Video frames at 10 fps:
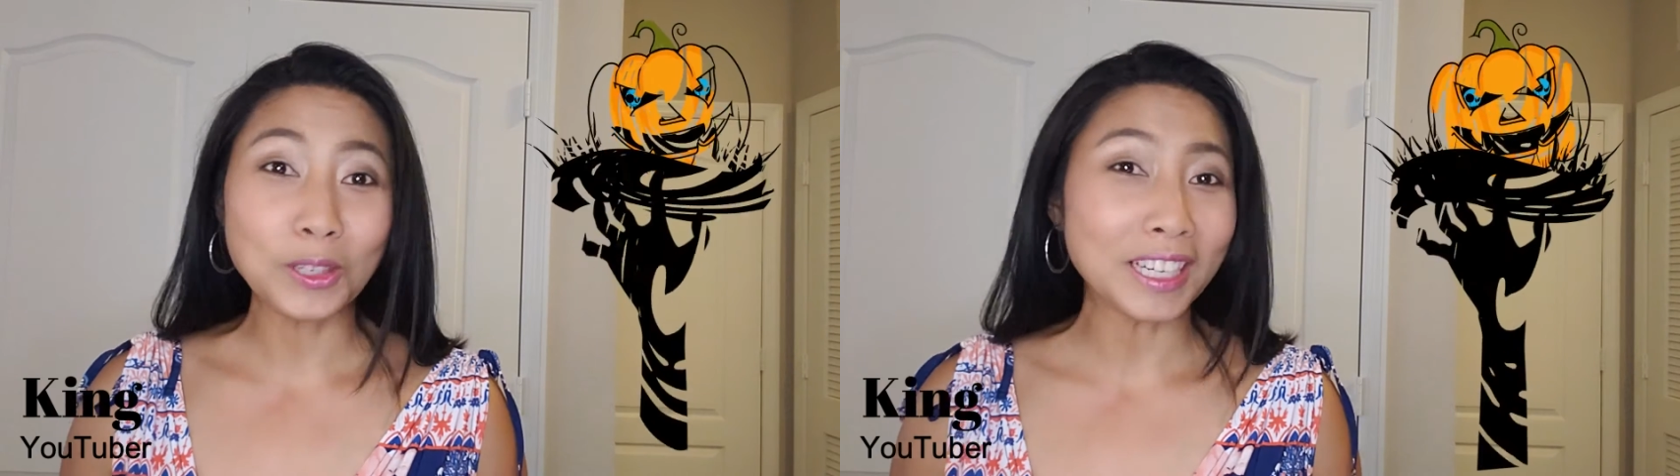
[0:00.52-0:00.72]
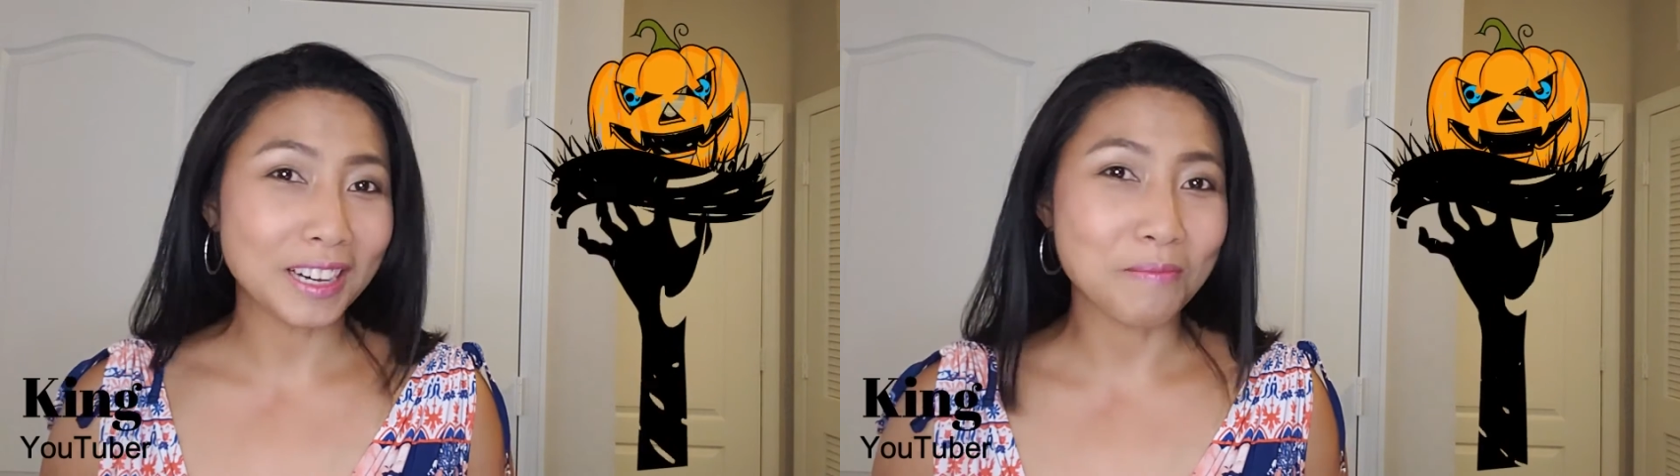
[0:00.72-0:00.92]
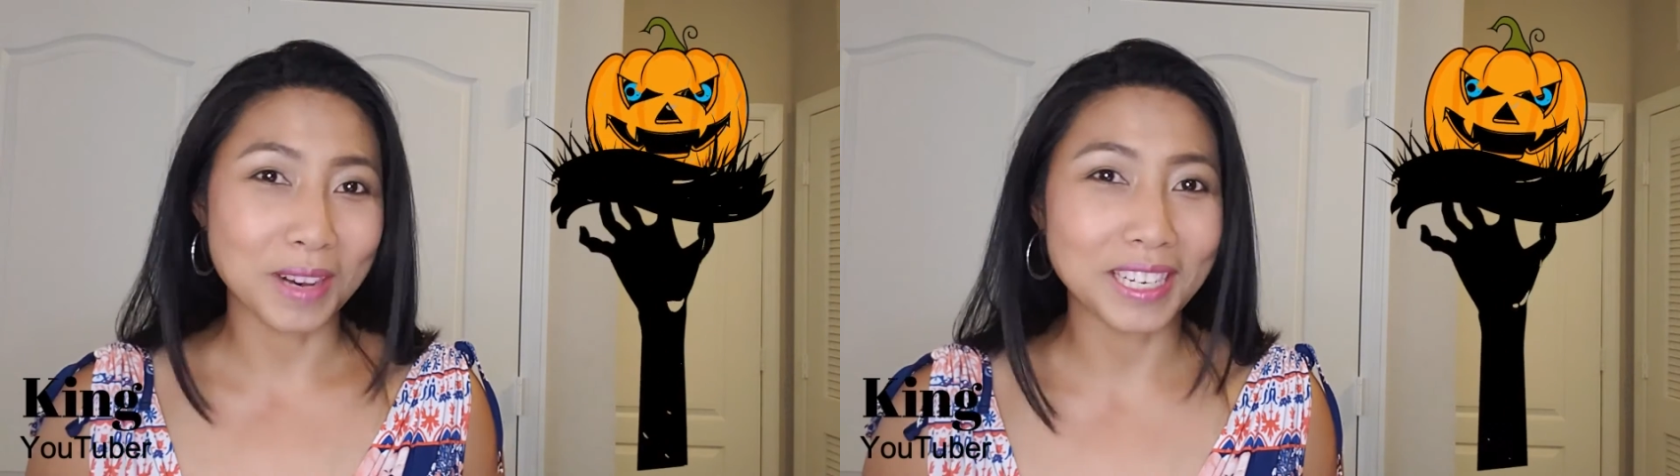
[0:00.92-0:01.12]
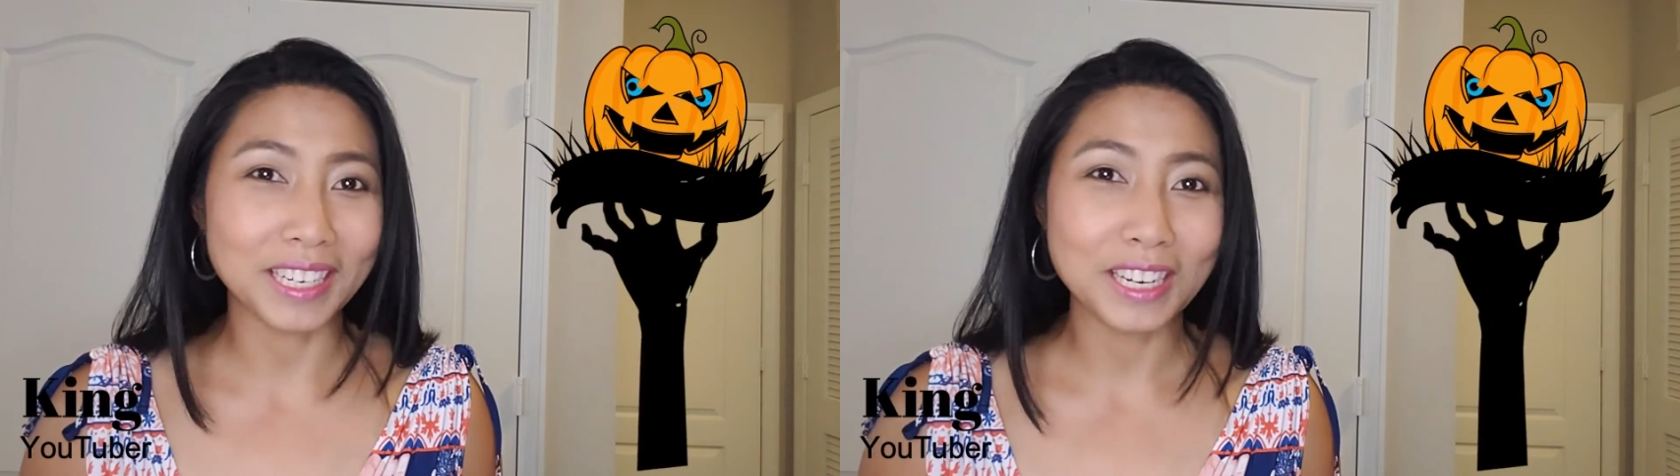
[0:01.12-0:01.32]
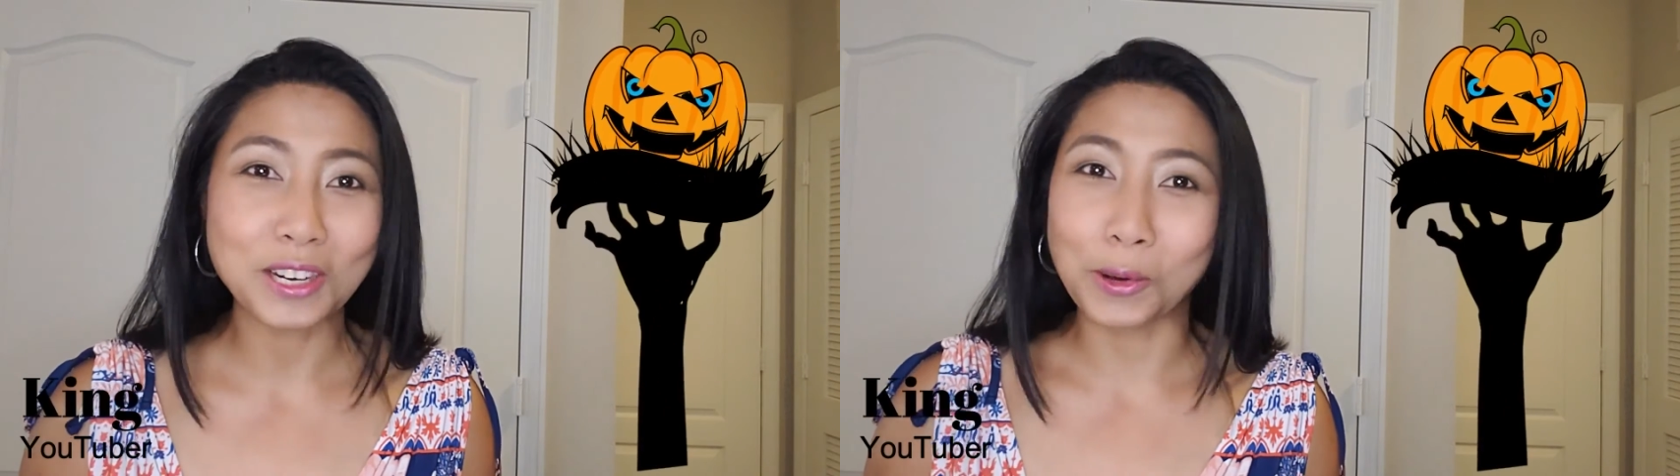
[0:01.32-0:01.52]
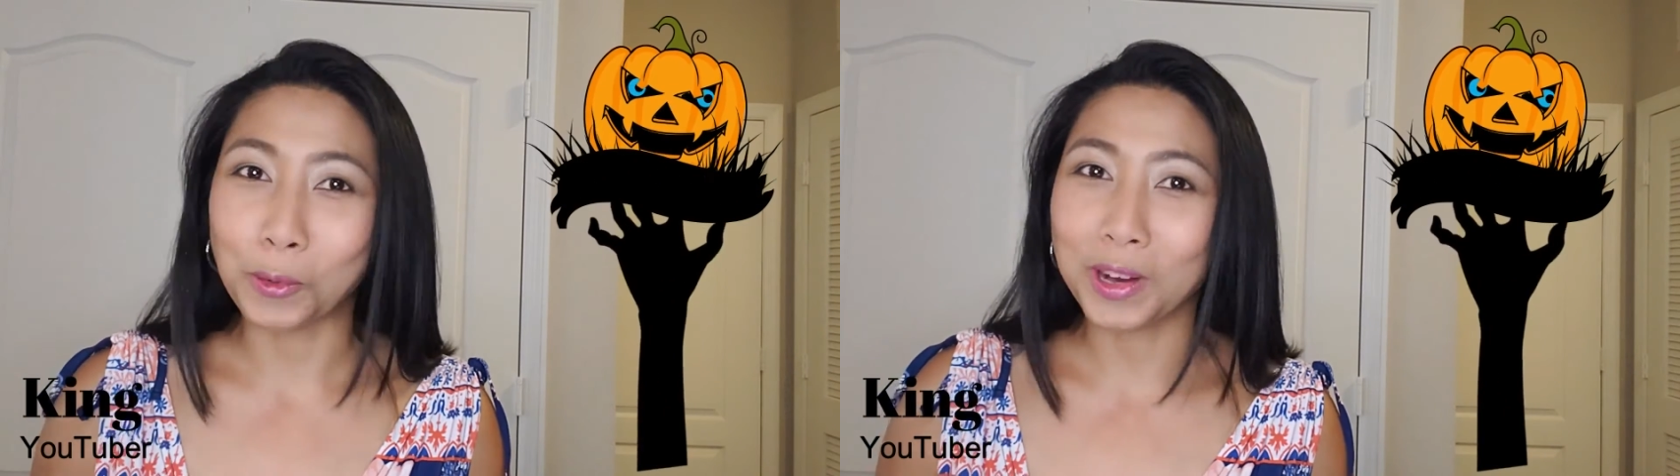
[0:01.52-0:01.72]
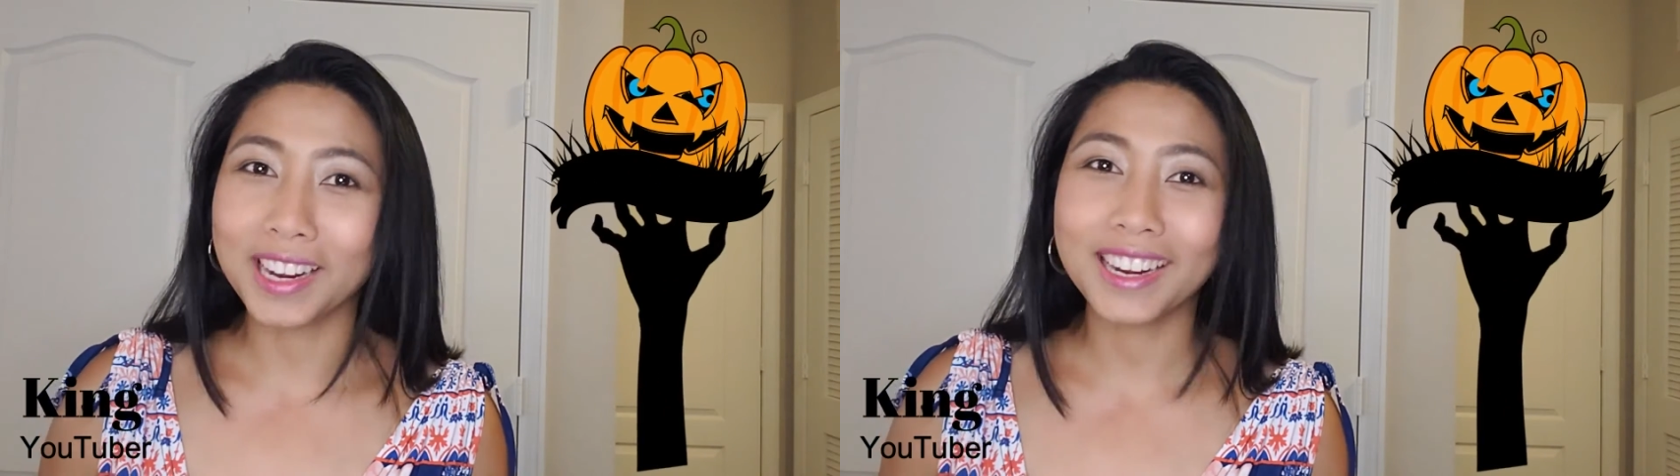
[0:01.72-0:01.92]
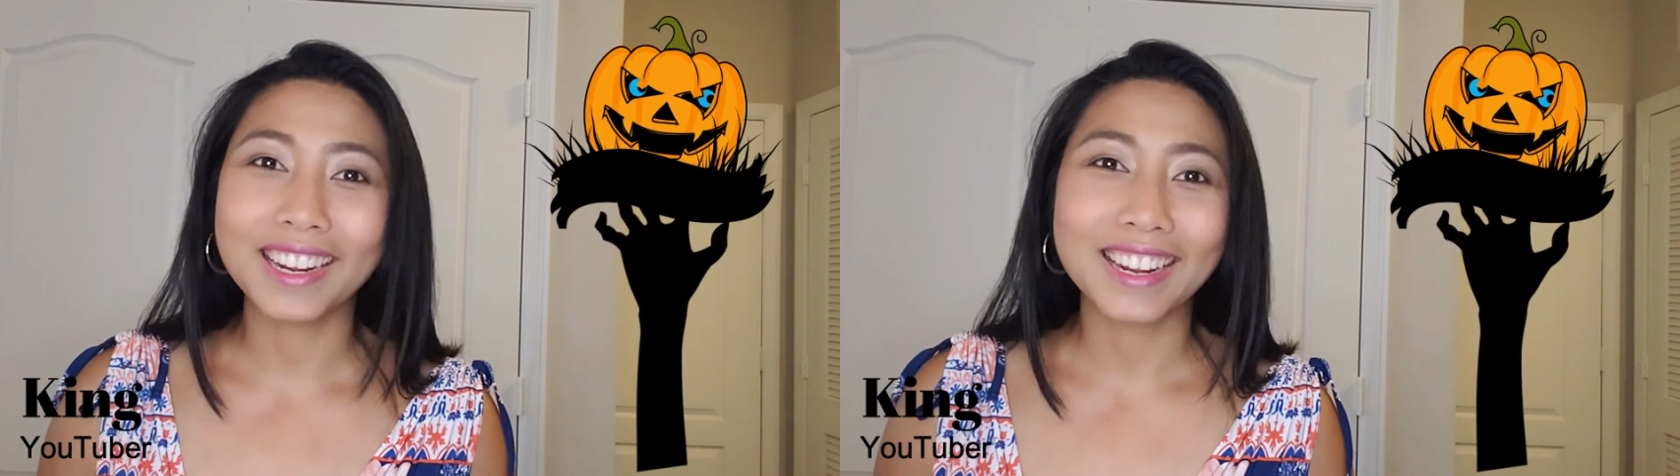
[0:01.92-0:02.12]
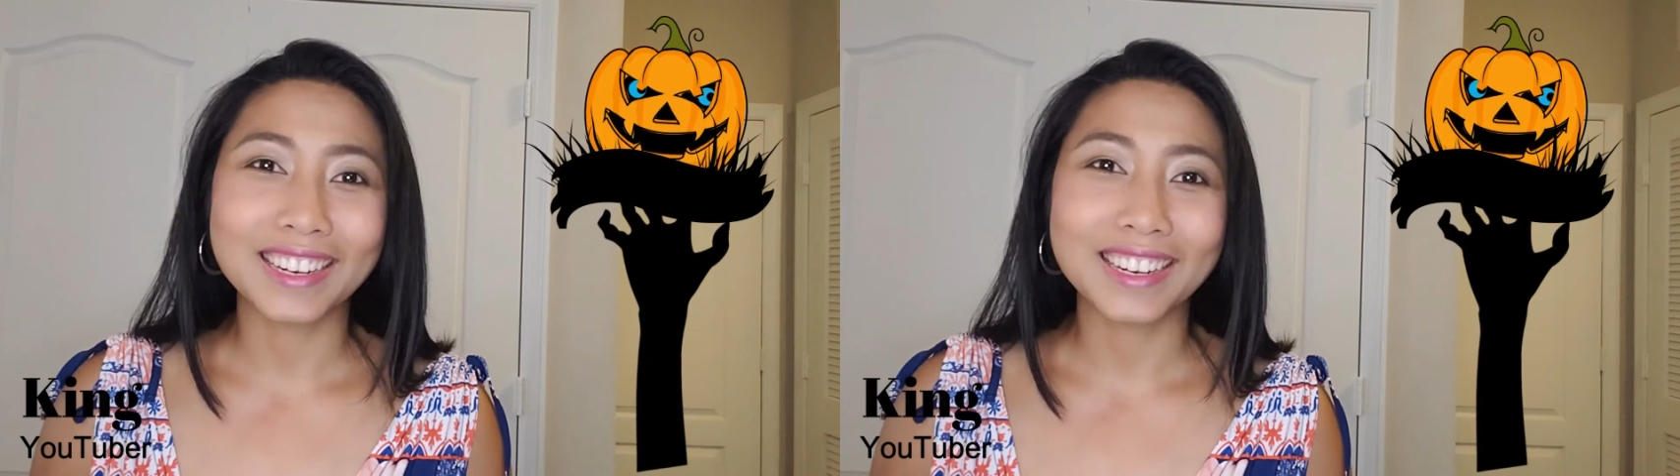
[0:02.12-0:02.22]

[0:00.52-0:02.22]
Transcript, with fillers: to earn money during